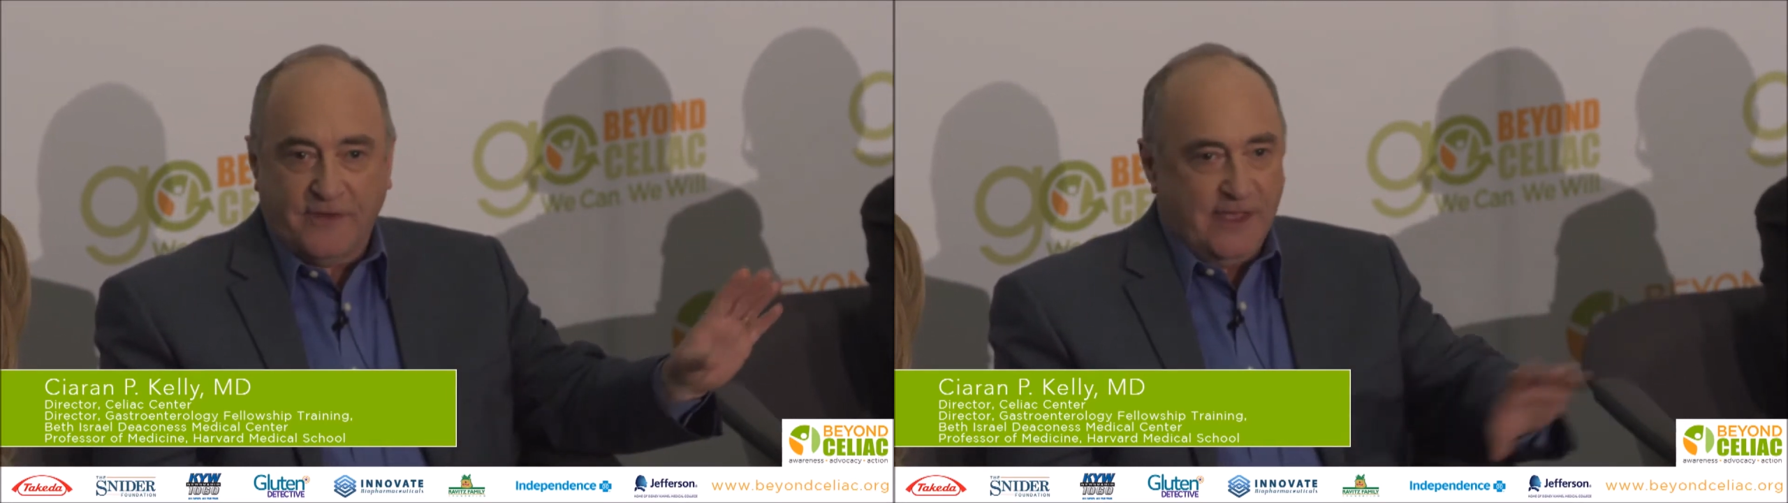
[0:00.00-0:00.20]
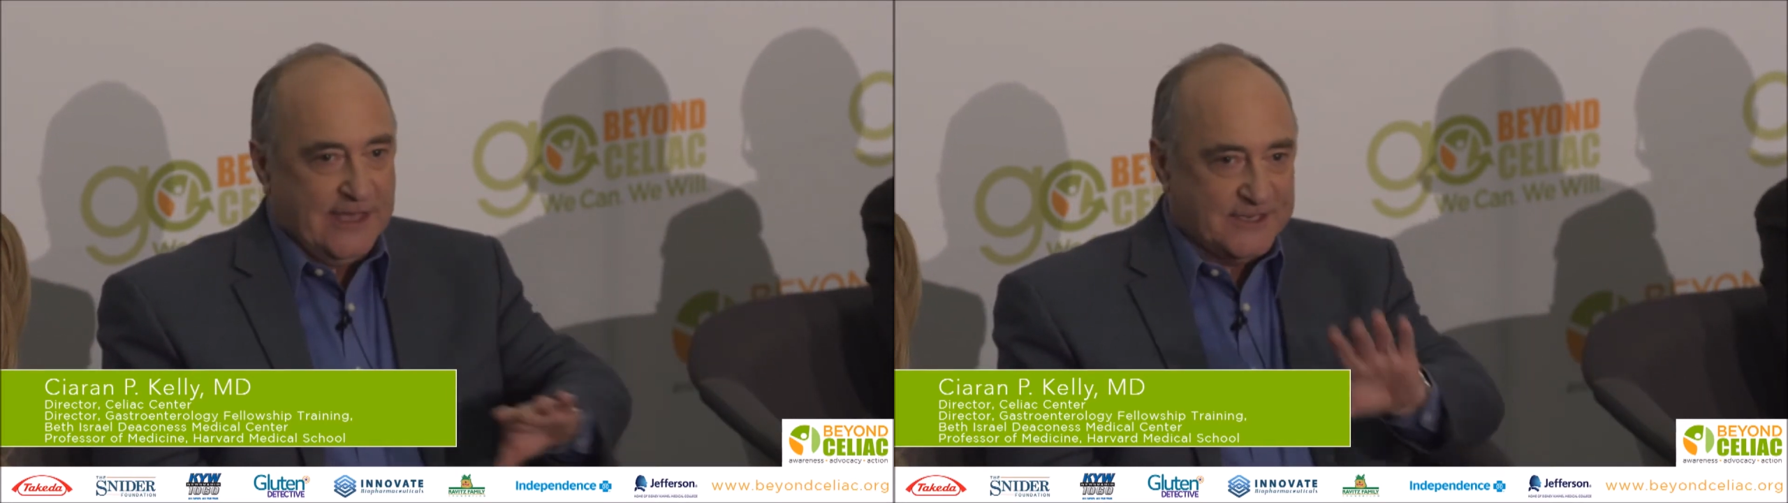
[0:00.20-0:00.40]

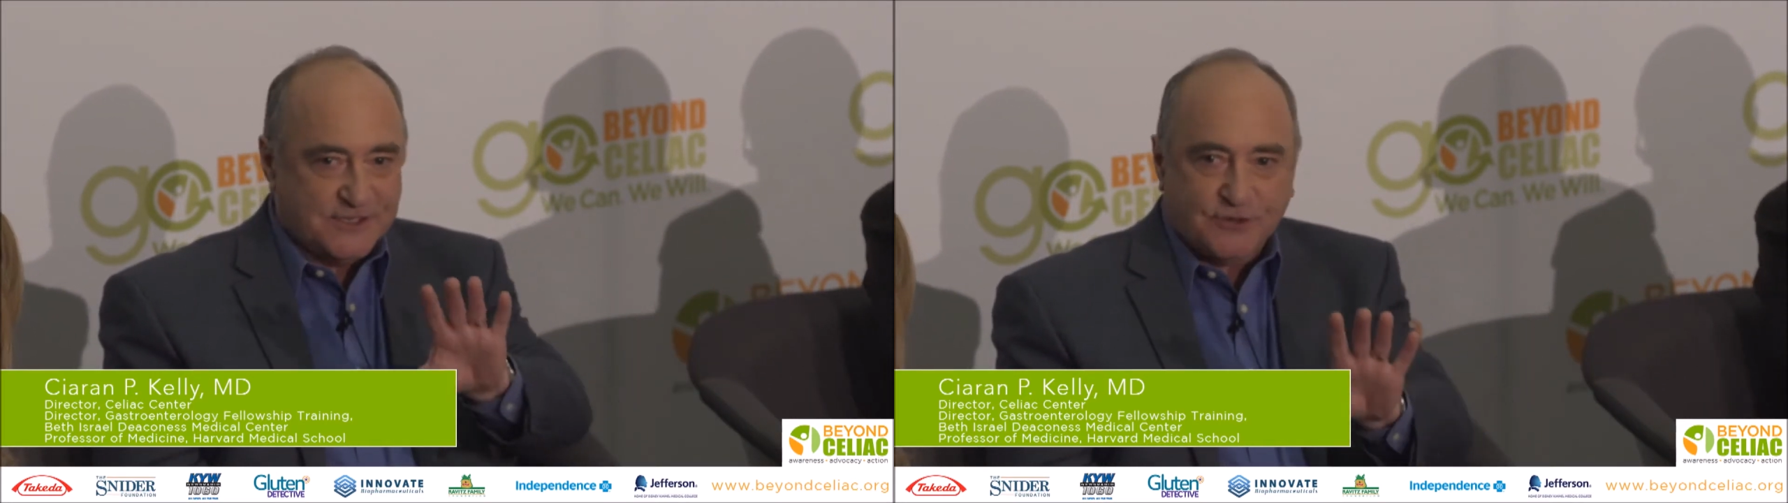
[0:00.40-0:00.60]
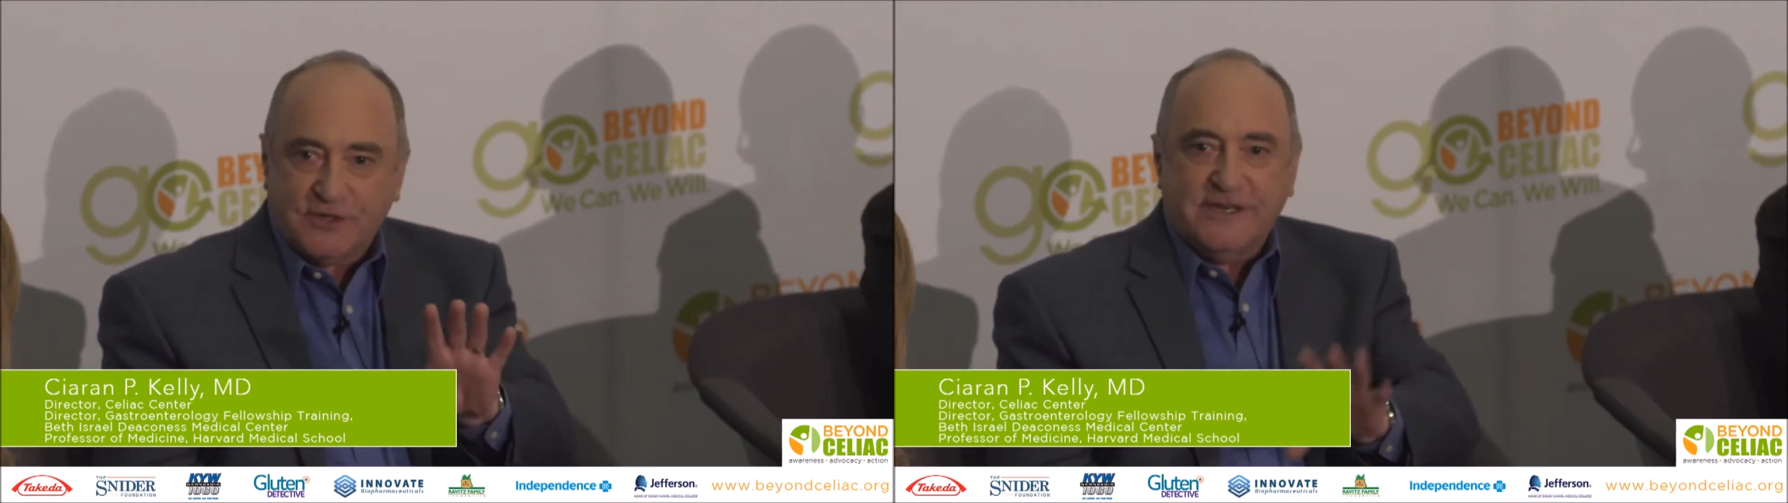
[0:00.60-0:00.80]
at a
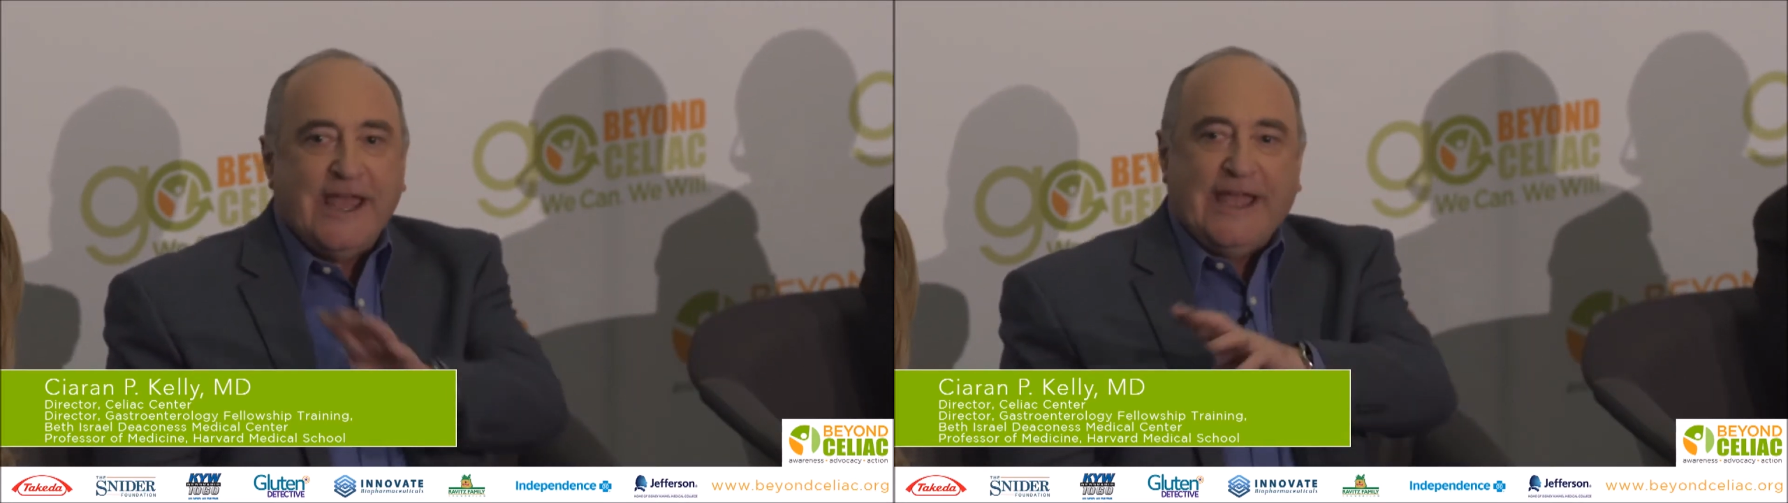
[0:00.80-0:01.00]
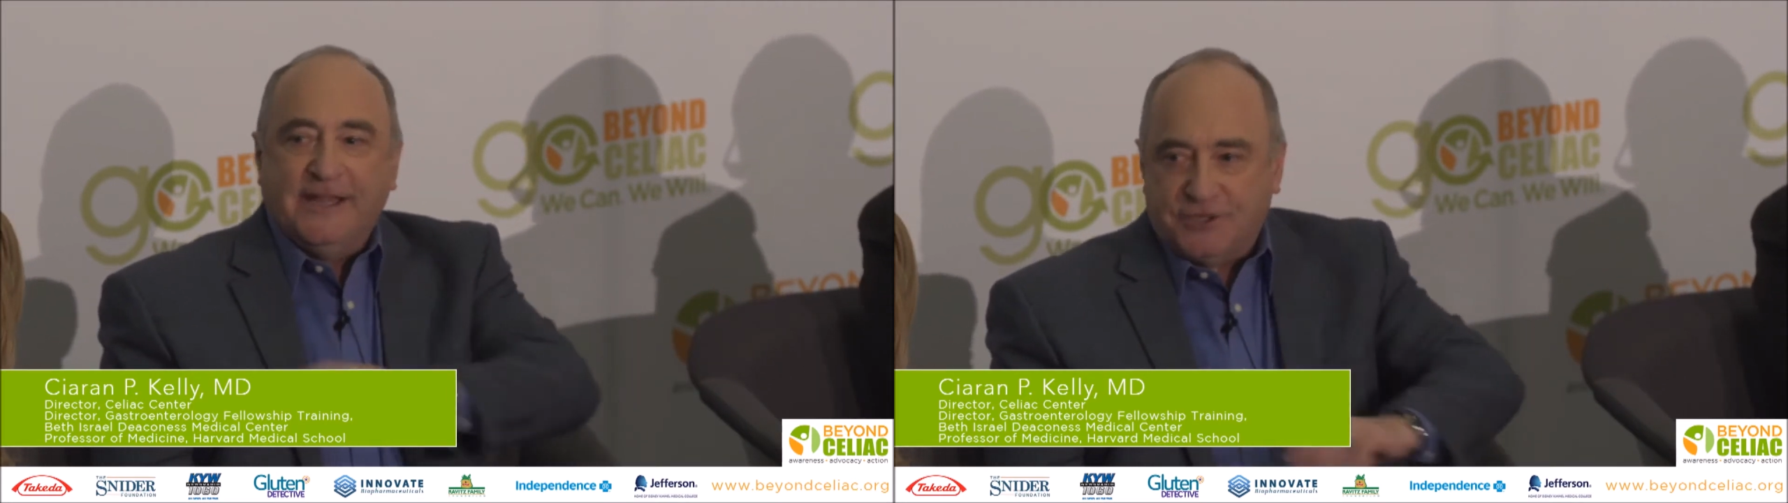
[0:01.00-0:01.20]
certain
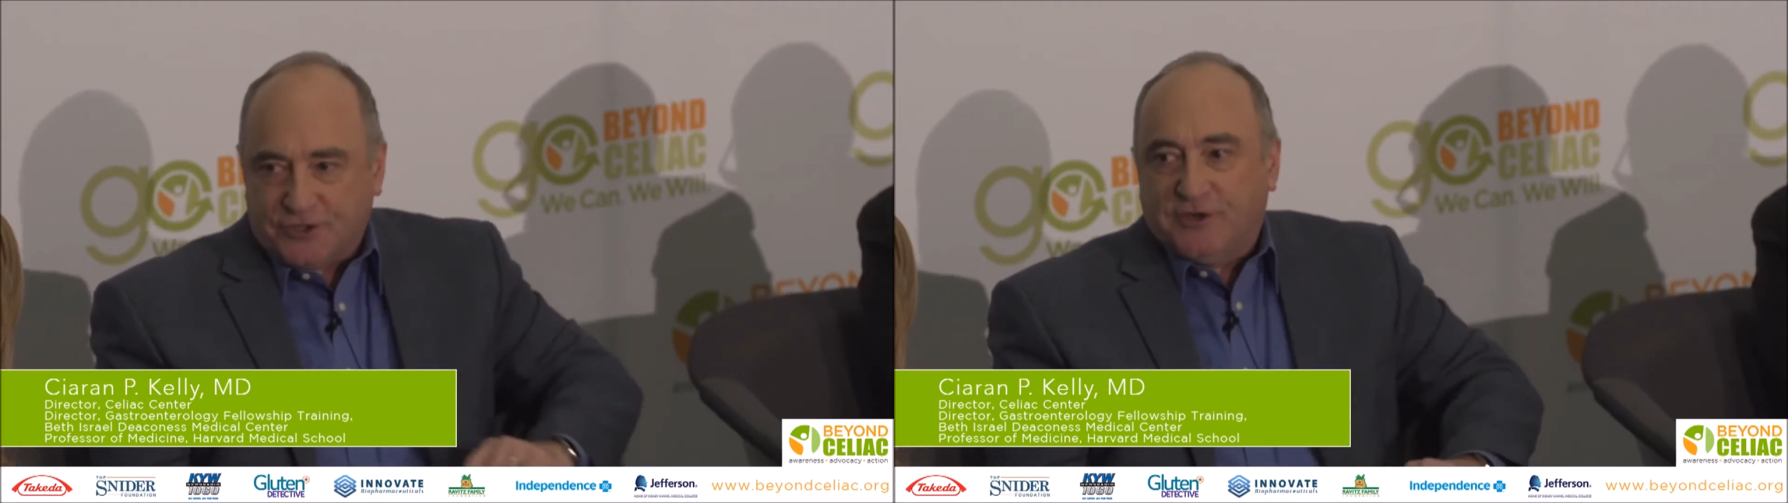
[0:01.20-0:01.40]
age to